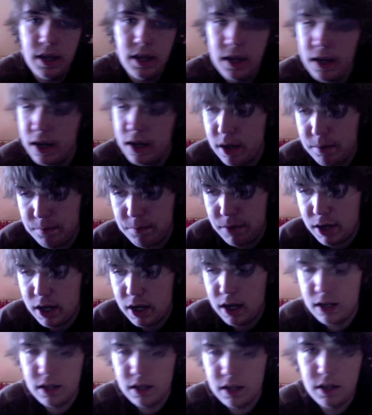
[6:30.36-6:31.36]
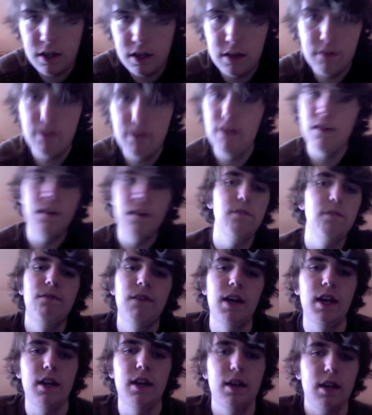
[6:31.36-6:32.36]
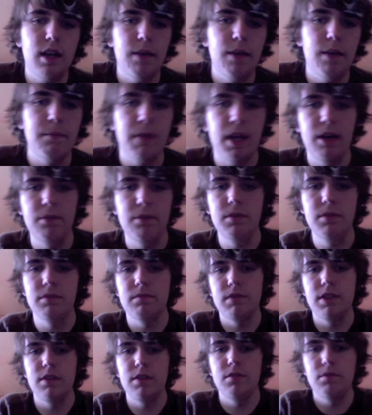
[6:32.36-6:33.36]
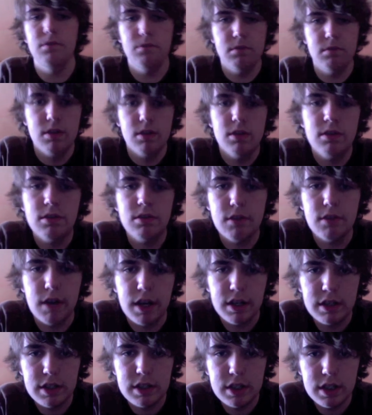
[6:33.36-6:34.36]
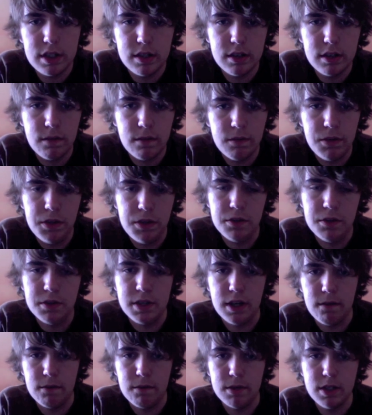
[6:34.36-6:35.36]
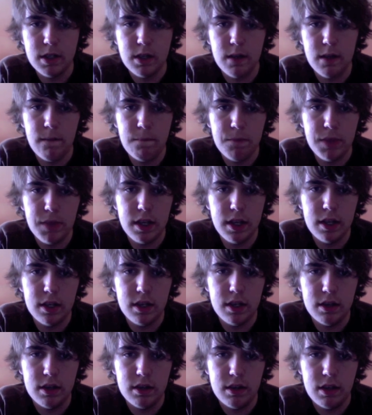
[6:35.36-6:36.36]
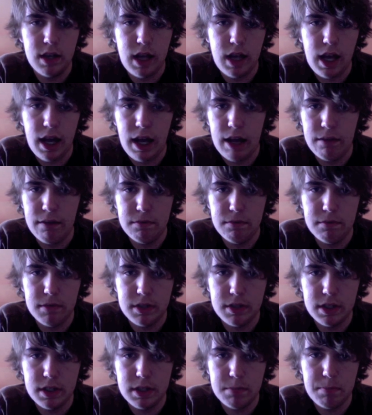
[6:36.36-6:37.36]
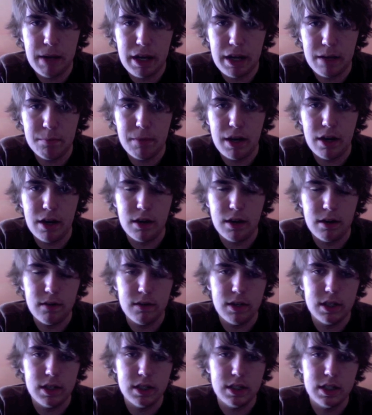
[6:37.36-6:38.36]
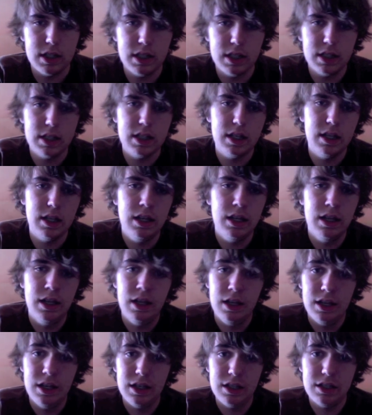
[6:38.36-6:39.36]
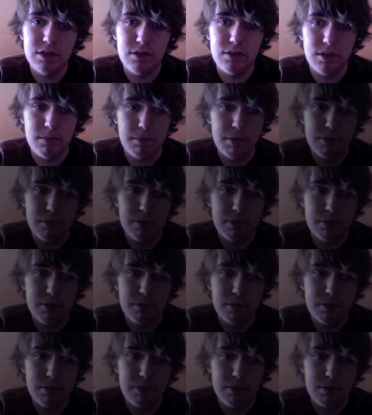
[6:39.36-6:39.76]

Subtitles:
I had a lot of fun coming up with new tricks using the half spec bearing because it's extremely